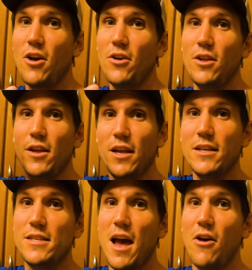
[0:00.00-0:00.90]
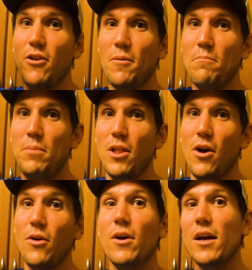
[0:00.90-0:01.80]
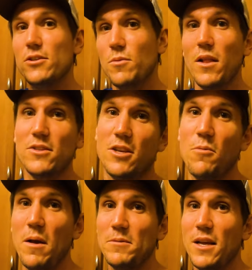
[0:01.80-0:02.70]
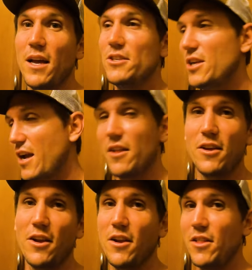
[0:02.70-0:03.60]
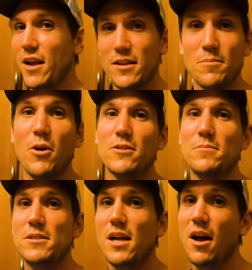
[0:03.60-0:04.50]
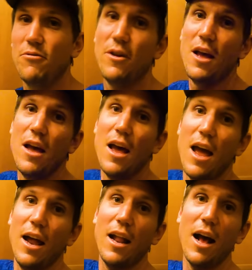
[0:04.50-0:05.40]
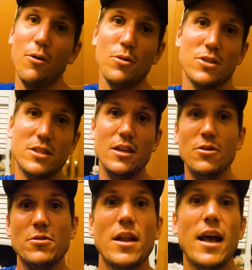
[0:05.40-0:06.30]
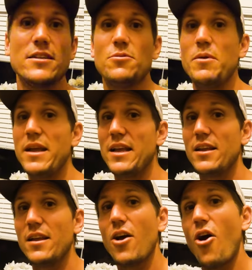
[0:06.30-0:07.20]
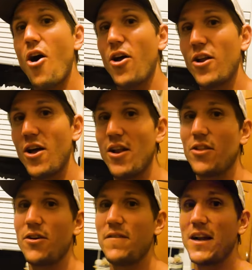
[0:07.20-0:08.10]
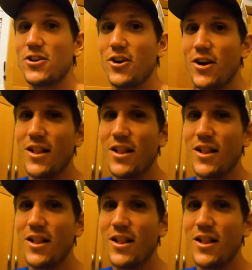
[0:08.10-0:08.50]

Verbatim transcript: code is down below as well as their website. Check out their gear, they got some awesome stuff. And I will see you next week on another adventure.